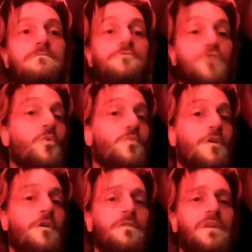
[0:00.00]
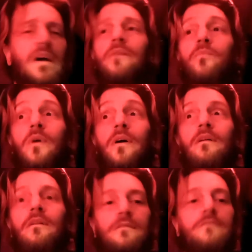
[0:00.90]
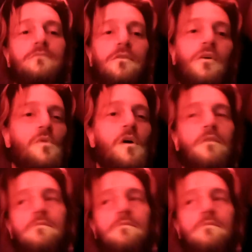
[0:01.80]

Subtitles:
go wrong, it will go wrong.